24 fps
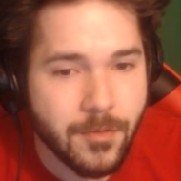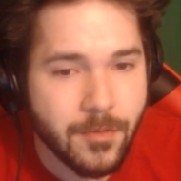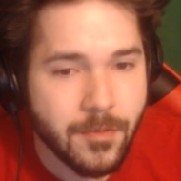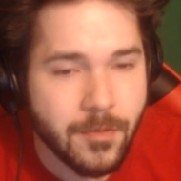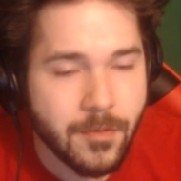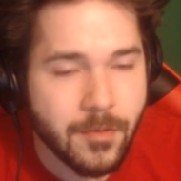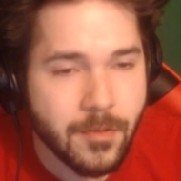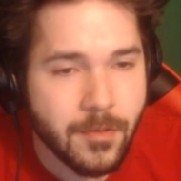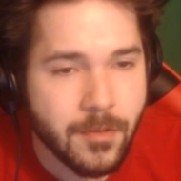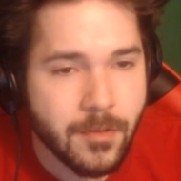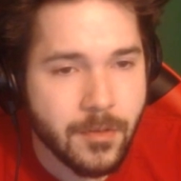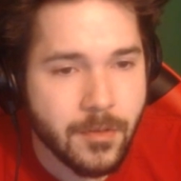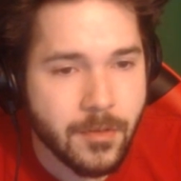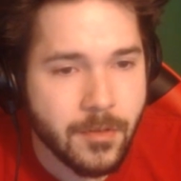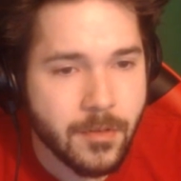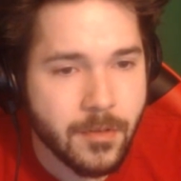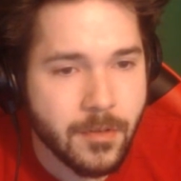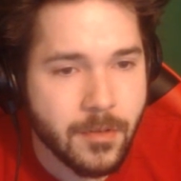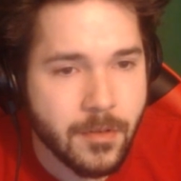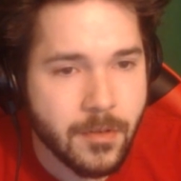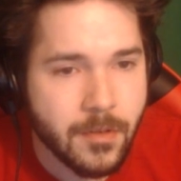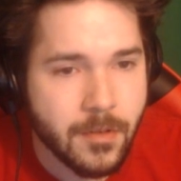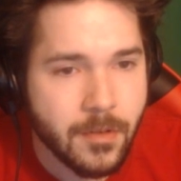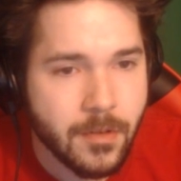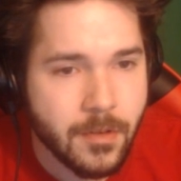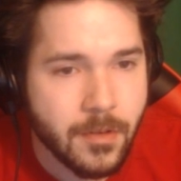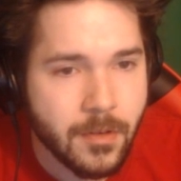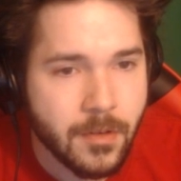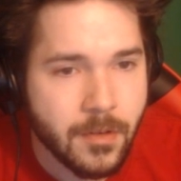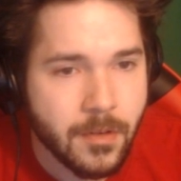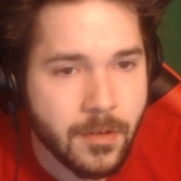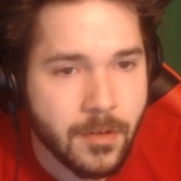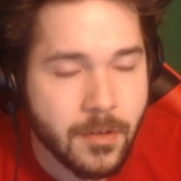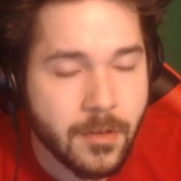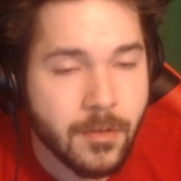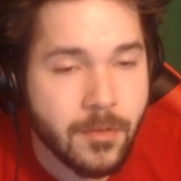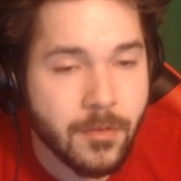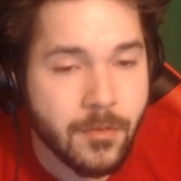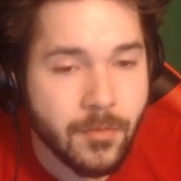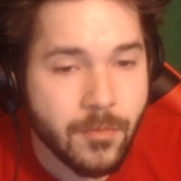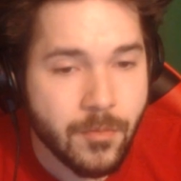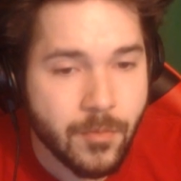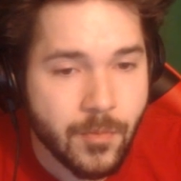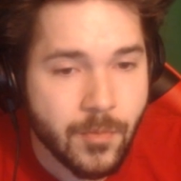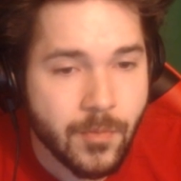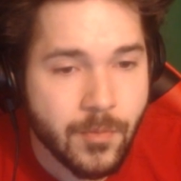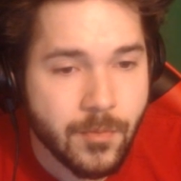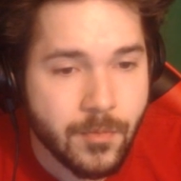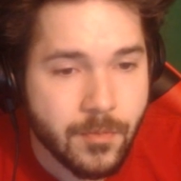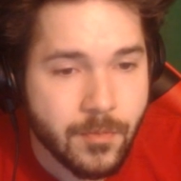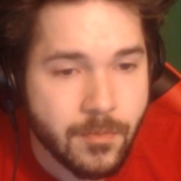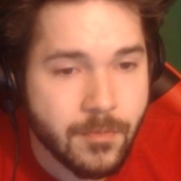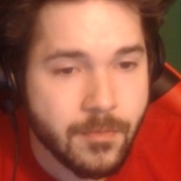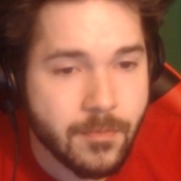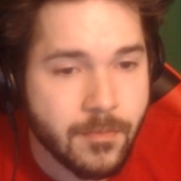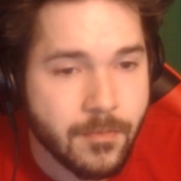Nothing is said.